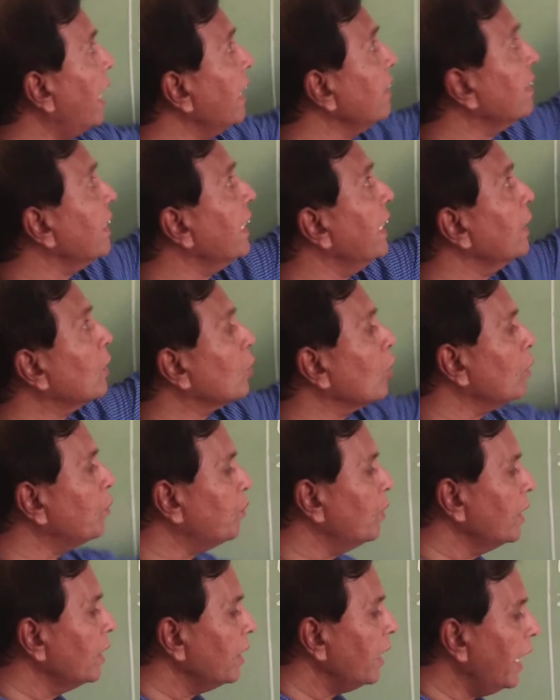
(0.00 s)
at the rate of
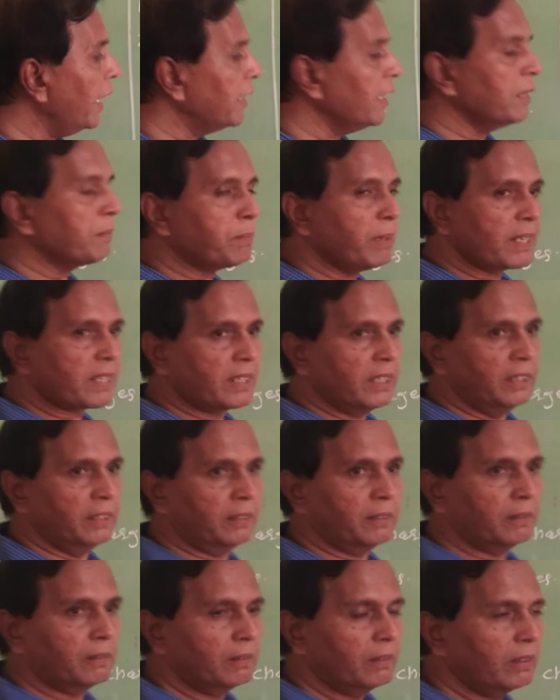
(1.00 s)
18%.
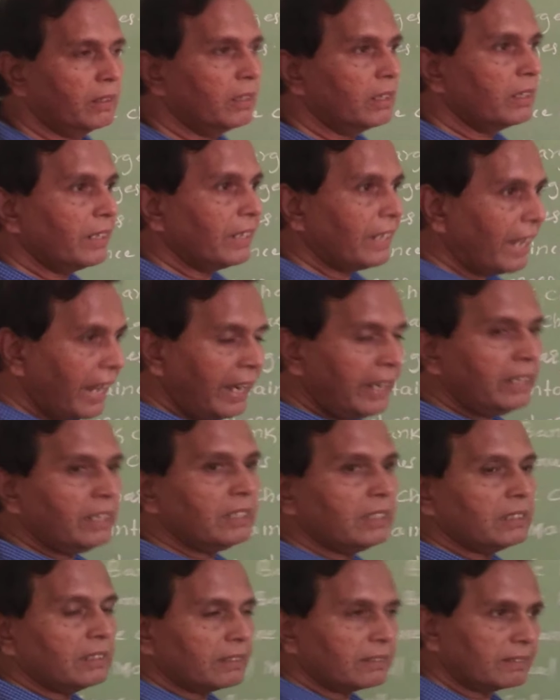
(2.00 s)
And
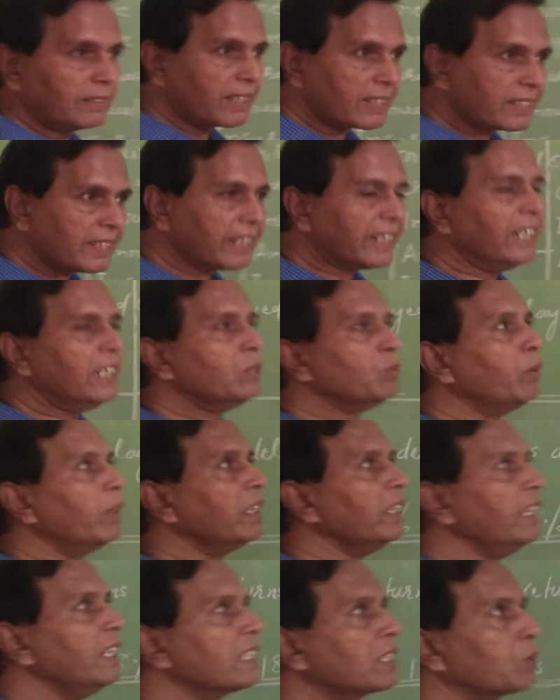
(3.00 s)
the second
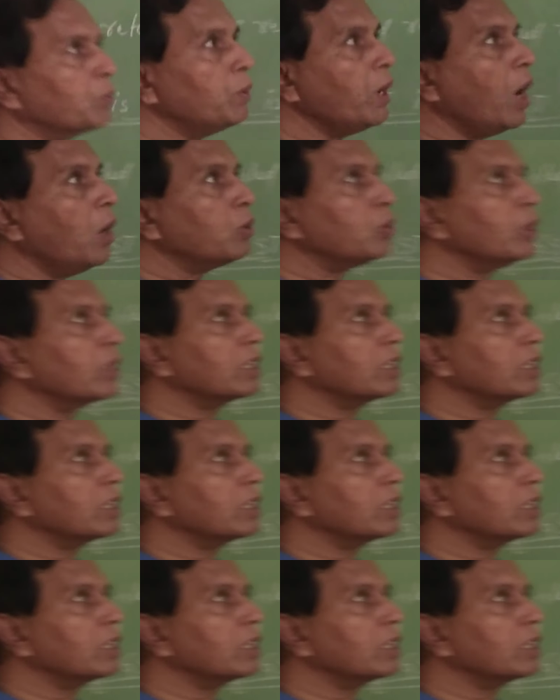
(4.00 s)
one is we have to